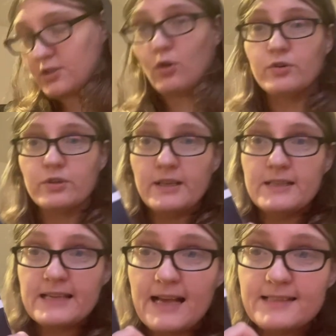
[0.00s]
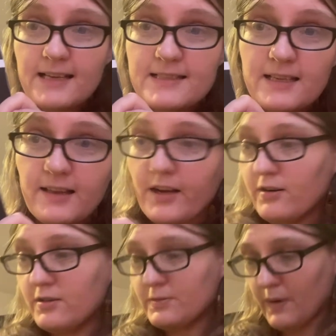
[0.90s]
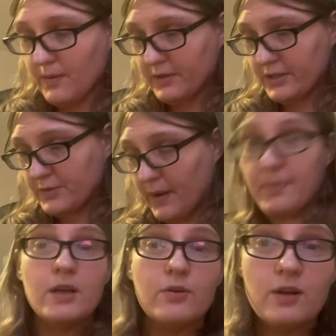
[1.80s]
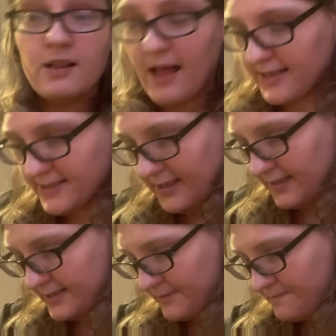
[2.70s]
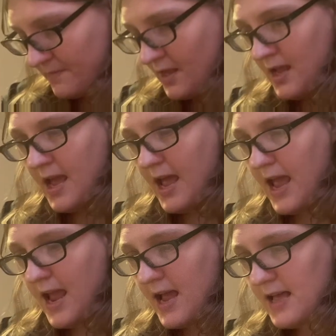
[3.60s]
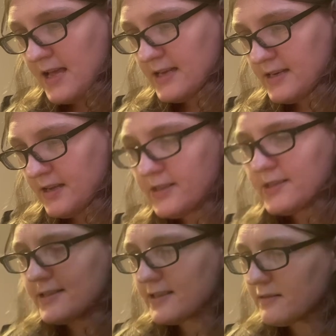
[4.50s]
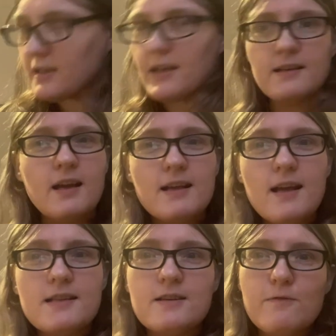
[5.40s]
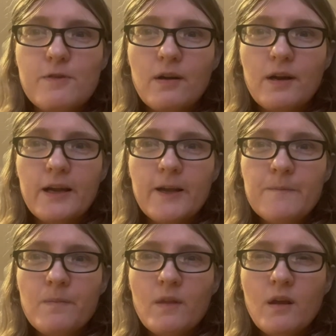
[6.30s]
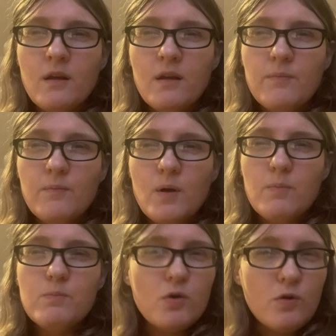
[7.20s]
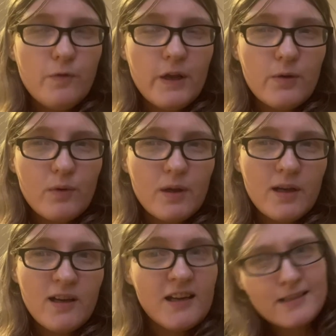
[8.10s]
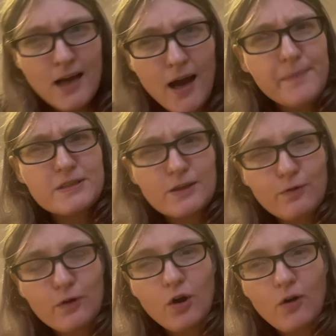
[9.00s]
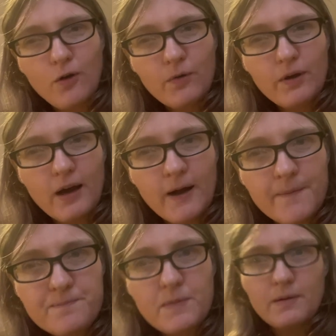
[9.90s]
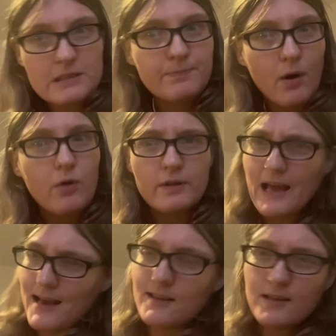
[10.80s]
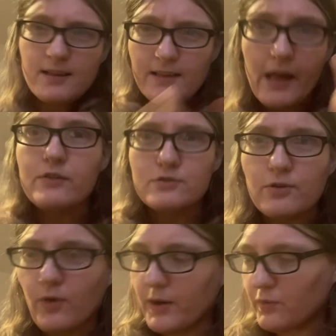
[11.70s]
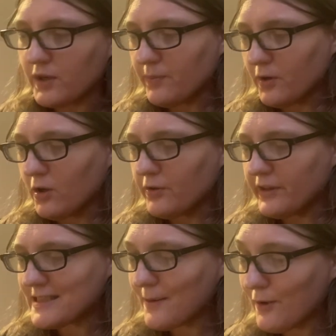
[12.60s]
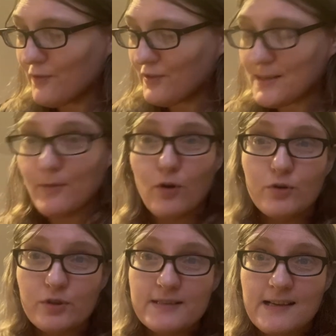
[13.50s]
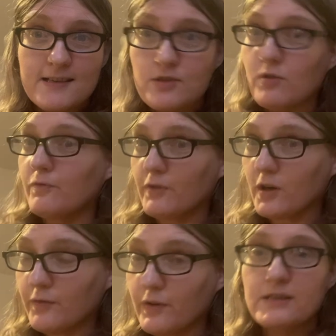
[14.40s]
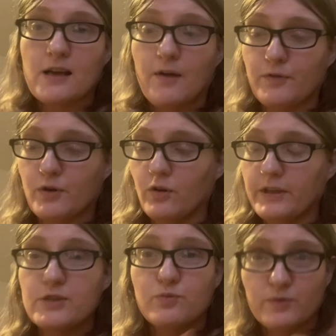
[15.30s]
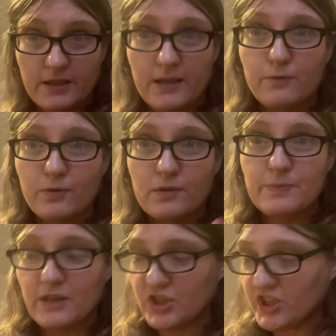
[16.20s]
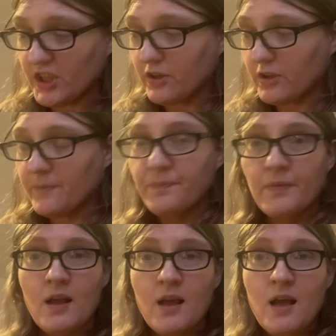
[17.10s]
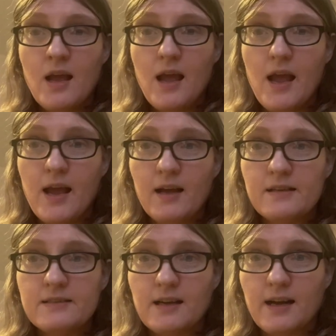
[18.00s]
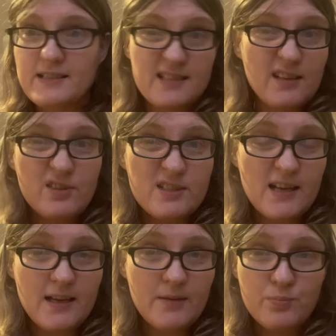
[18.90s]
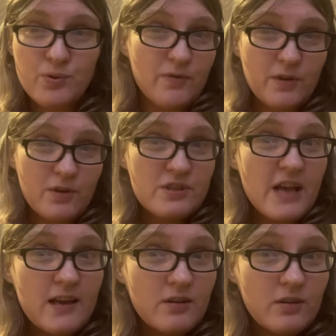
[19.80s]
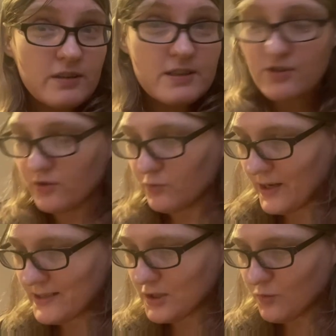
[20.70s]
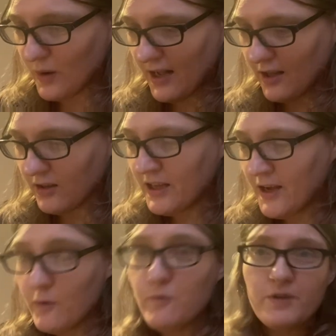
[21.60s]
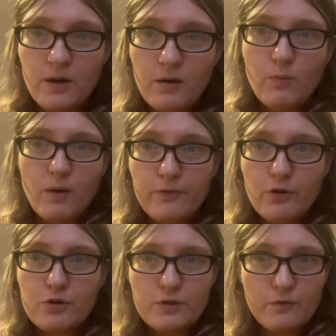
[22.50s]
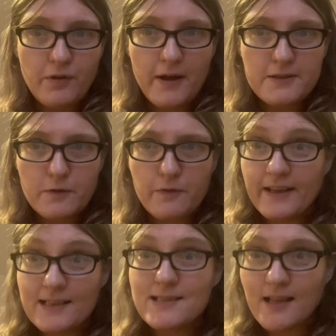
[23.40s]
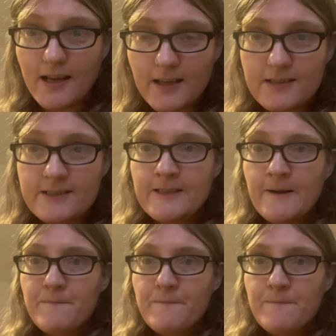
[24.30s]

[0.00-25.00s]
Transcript: Holderlin's Essays and Letters, published by Penguin Classics. And this is a, it, it, it's a very moving read at times difficult um it's both the, the, the letters are quite readable the some of some of holderlin's essays are very philosophical he's really influenced by schiller and, uh, and you could say prefigures hegel in certain ways as well very well versed in philosophy and aesthetics